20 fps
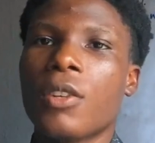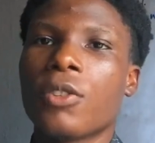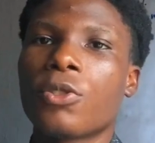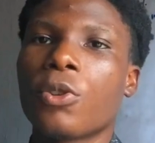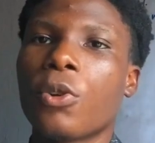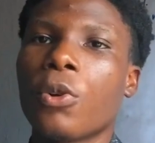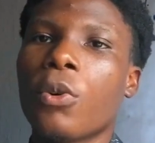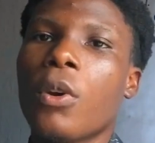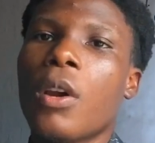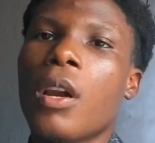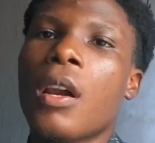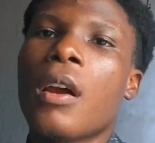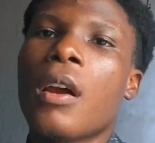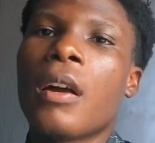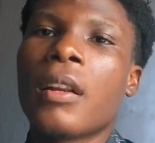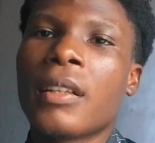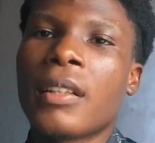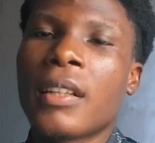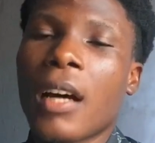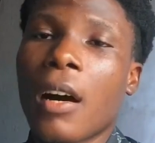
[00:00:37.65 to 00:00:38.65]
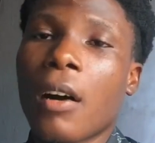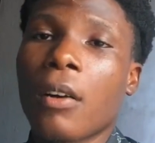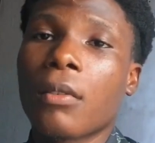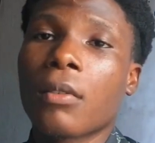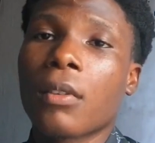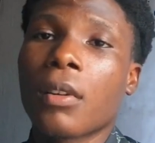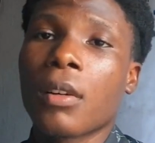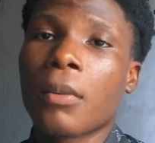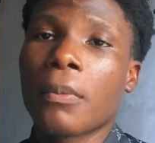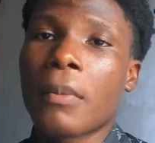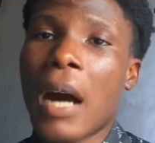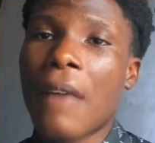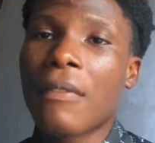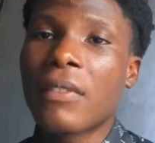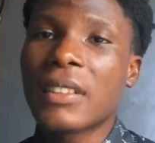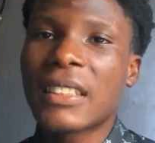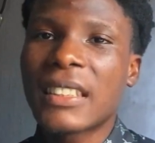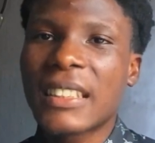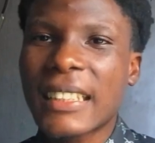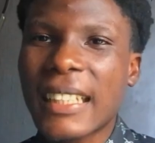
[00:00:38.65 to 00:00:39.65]
So now,
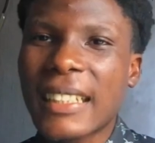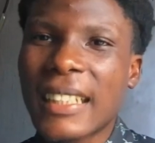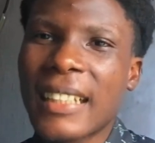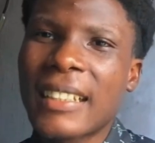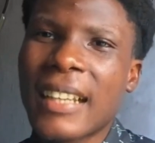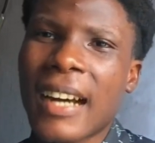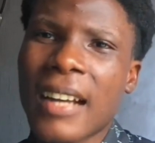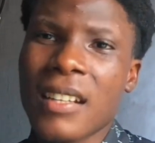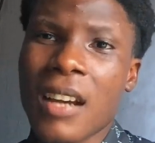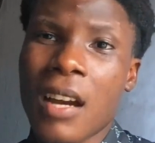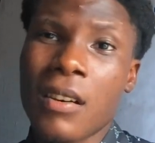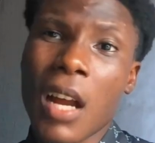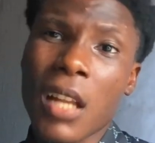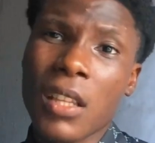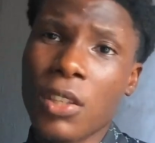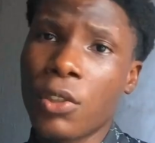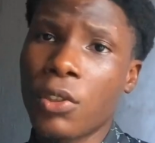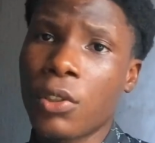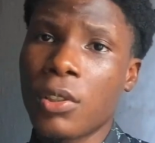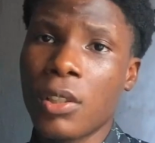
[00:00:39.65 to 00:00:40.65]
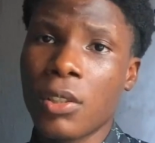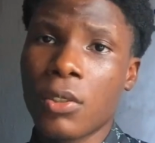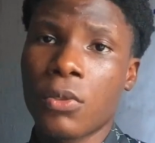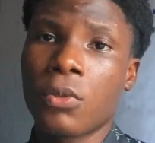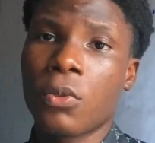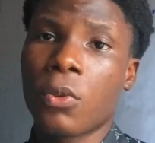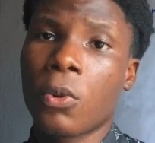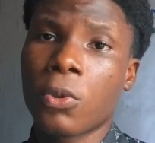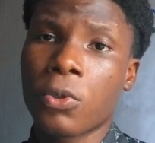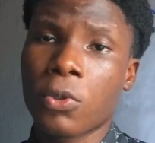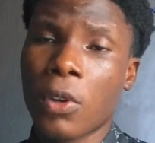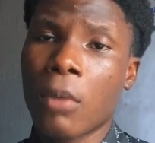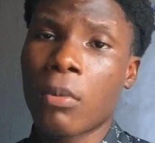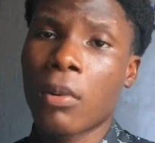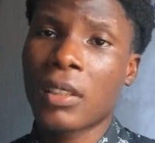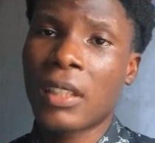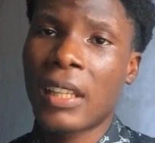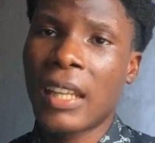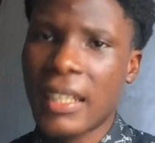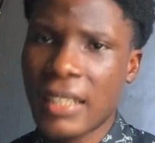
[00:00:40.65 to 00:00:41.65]
having stated that, another thing you need to know also
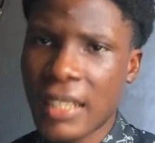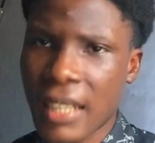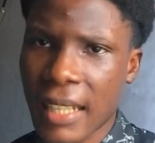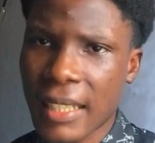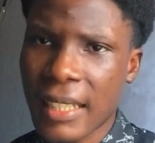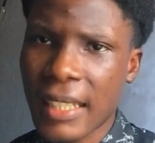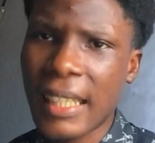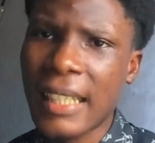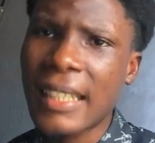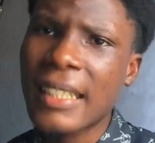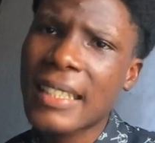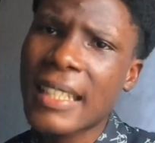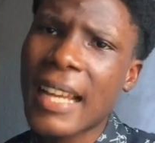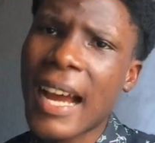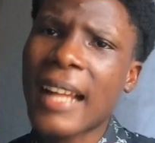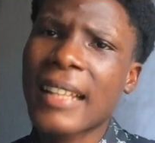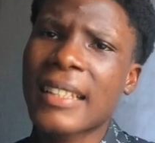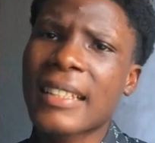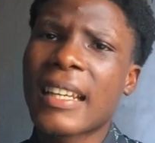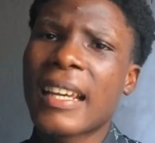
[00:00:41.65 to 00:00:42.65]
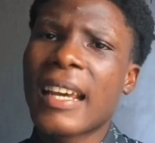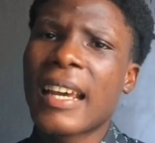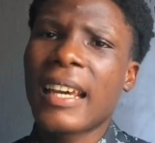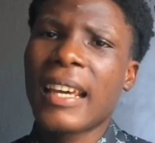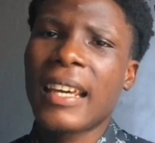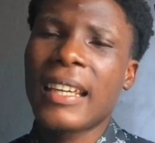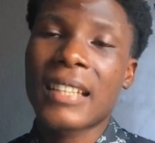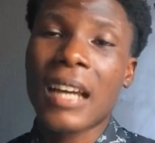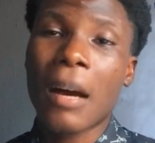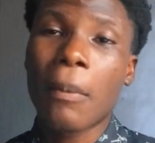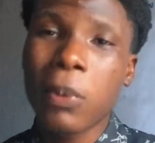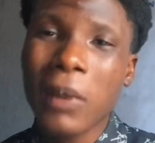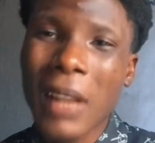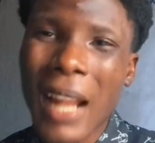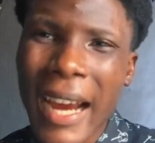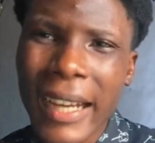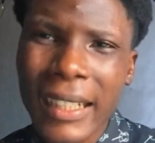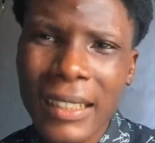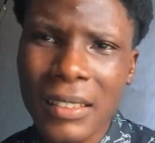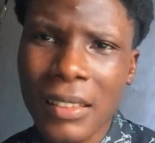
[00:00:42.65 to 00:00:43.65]
about ledgers is that it
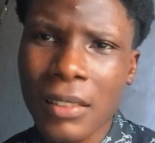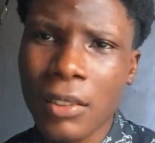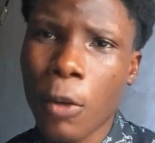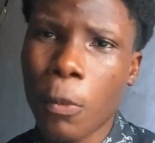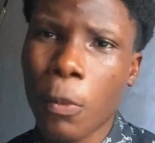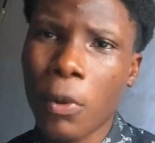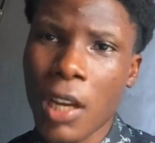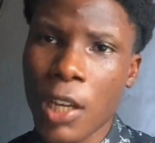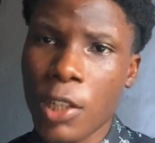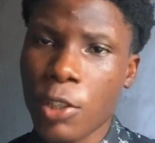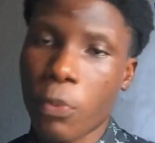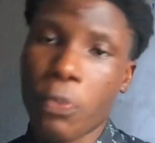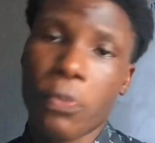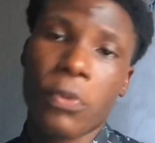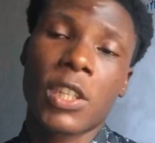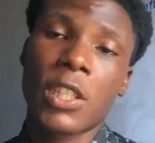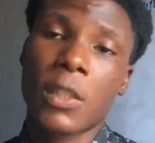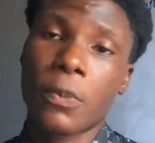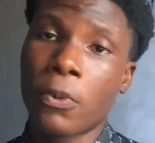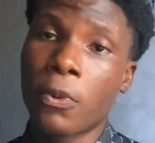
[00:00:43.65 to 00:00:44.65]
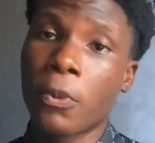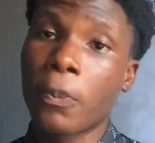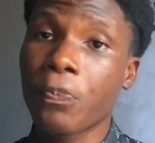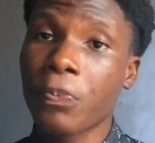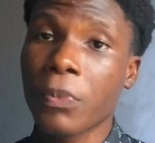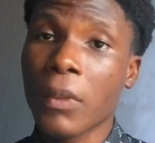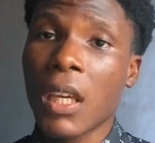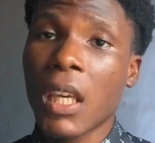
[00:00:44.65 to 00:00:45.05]
applies the double entry principle.